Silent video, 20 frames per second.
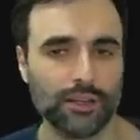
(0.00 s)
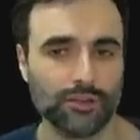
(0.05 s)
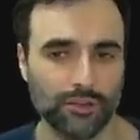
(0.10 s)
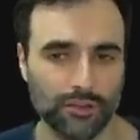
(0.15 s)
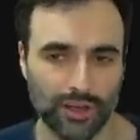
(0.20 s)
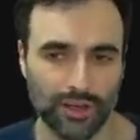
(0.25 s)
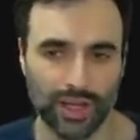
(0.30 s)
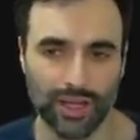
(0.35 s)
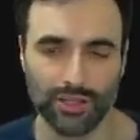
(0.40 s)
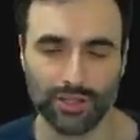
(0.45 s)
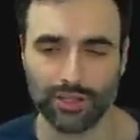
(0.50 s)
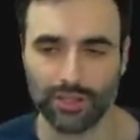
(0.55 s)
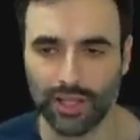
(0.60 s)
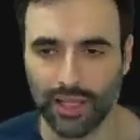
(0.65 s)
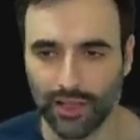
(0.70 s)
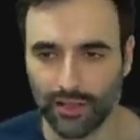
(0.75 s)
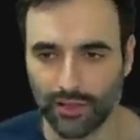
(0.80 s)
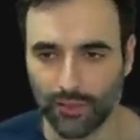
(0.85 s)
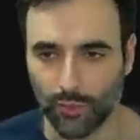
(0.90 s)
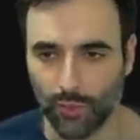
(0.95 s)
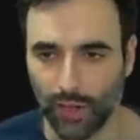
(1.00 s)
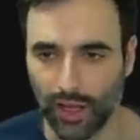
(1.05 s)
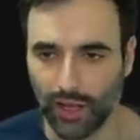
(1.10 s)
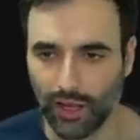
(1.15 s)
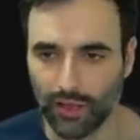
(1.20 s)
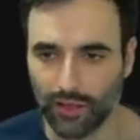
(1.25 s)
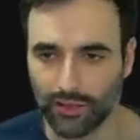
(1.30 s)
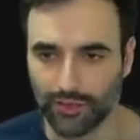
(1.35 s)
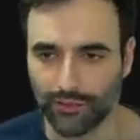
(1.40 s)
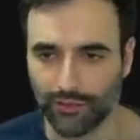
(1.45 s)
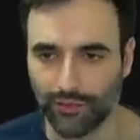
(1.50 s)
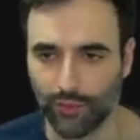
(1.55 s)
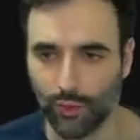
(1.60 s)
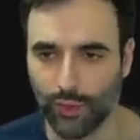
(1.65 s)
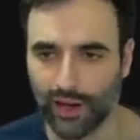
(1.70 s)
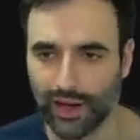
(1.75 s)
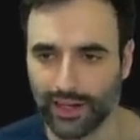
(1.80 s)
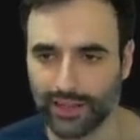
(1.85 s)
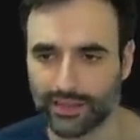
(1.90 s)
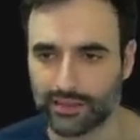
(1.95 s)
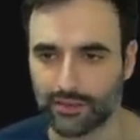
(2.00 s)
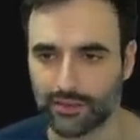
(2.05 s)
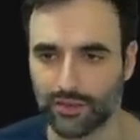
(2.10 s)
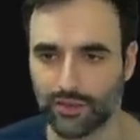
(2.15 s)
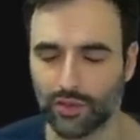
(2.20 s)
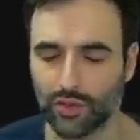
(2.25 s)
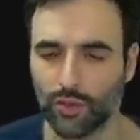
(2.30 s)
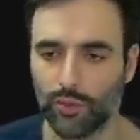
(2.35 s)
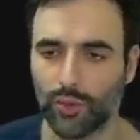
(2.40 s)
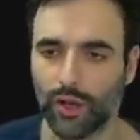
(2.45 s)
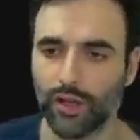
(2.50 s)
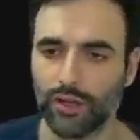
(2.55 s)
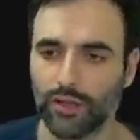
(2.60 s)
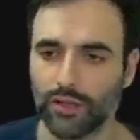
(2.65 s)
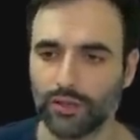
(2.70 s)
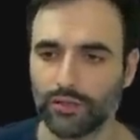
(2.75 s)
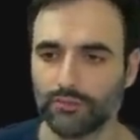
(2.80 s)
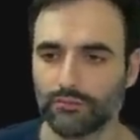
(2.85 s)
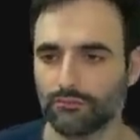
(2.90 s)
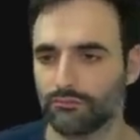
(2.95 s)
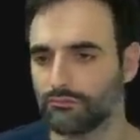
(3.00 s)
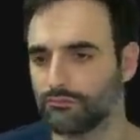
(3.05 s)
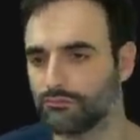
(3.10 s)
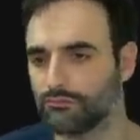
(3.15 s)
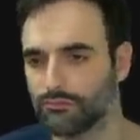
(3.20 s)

internationally as well, and Forex and so on, and